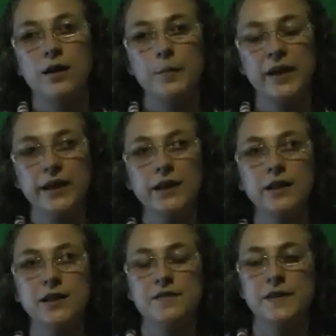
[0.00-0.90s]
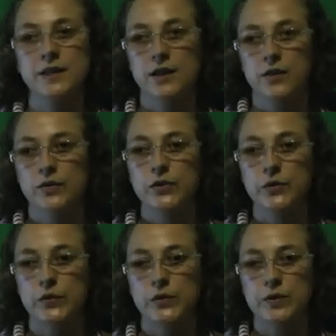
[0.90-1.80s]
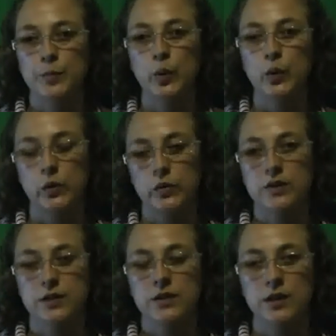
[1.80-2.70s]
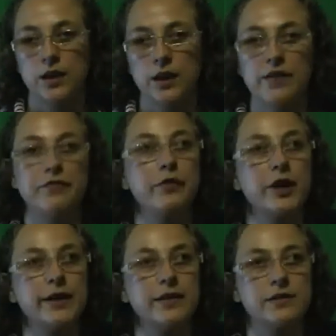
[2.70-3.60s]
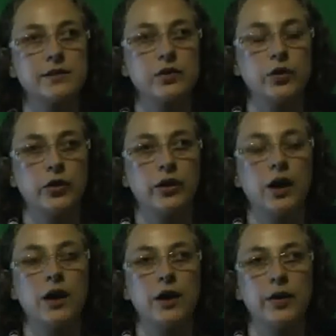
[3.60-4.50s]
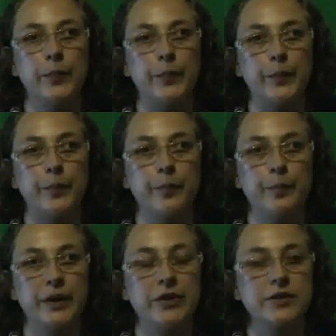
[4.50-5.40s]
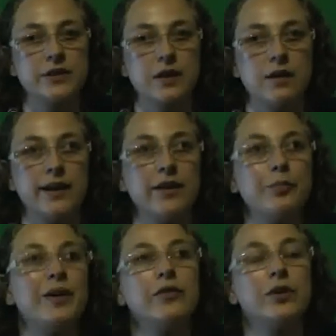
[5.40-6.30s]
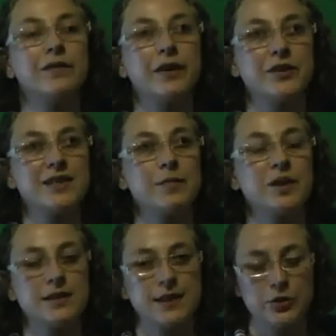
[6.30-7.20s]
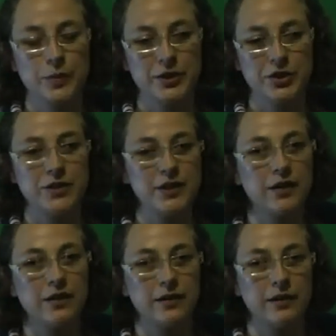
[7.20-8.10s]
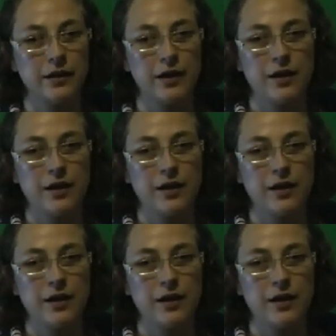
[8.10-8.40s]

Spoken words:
I'm making this video to support a friend because I have been through a very similar situation to her.